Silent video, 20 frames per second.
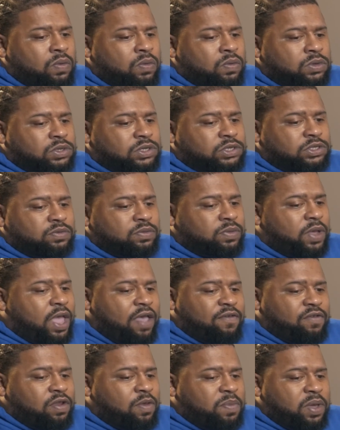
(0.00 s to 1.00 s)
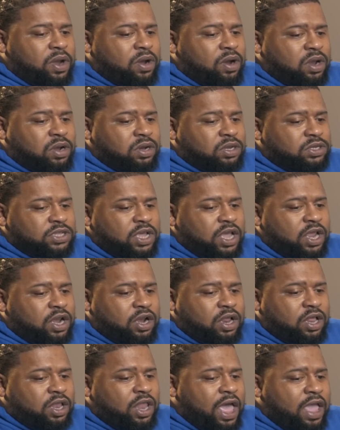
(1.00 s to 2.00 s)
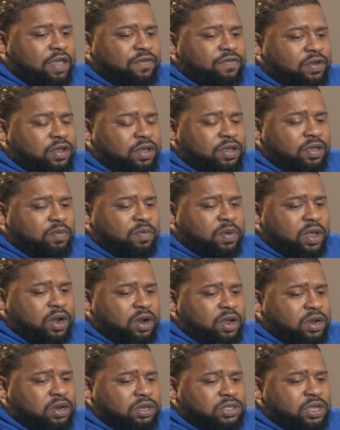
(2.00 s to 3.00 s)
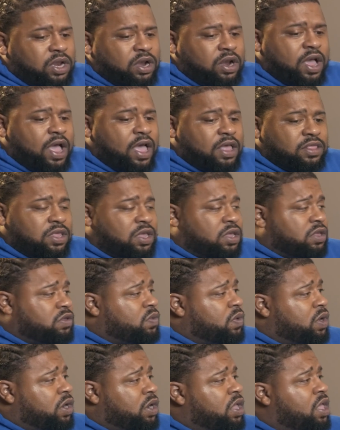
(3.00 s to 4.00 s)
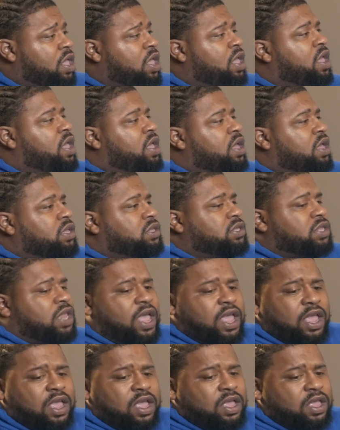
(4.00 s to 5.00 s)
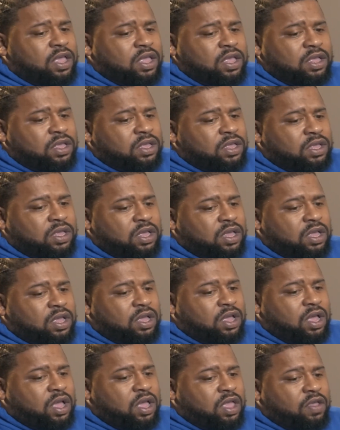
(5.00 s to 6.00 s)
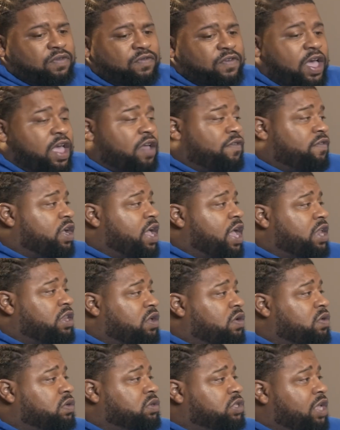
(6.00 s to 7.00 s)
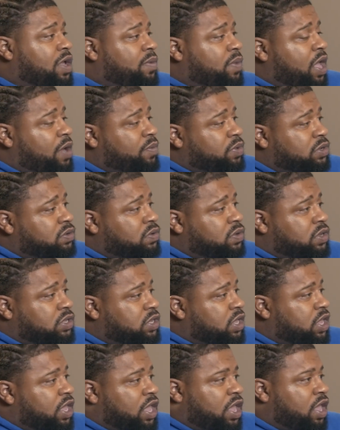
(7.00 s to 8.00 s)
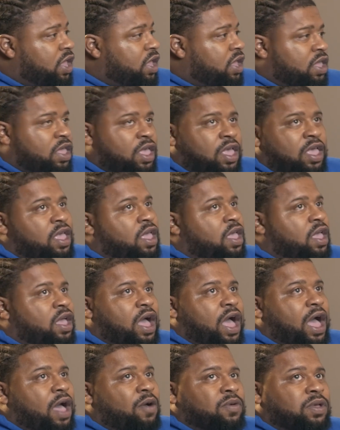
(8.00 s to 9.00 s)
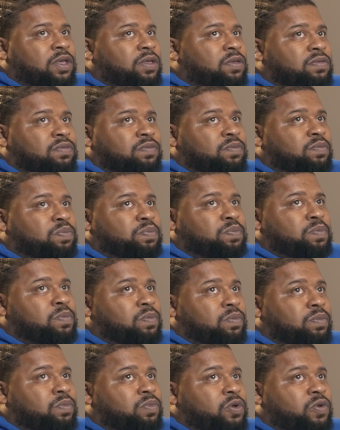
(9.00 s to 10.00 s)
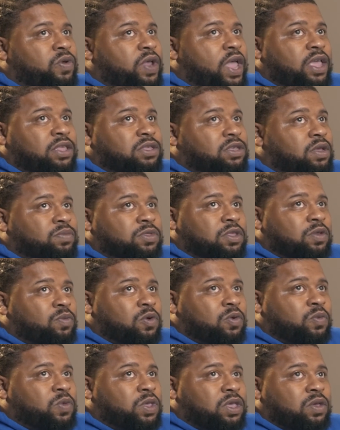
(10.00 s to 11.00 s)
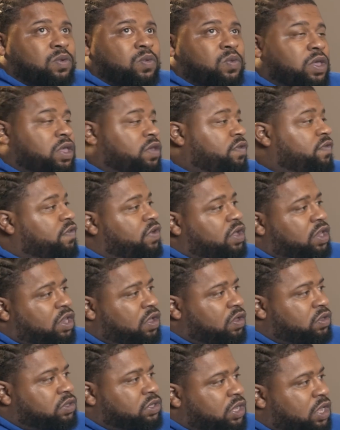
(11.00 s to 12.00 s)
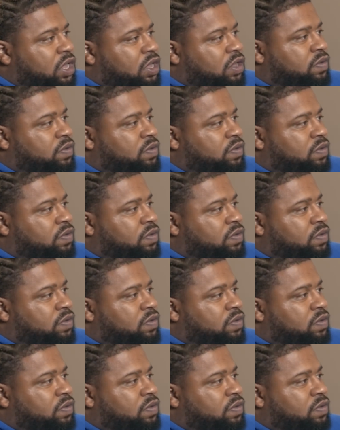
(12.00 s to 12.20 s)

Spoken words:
just having a better understanding of life and a better understanding of how things work. It's like, if I ever got those type of opportunities again, I would create something where we could win for a long time.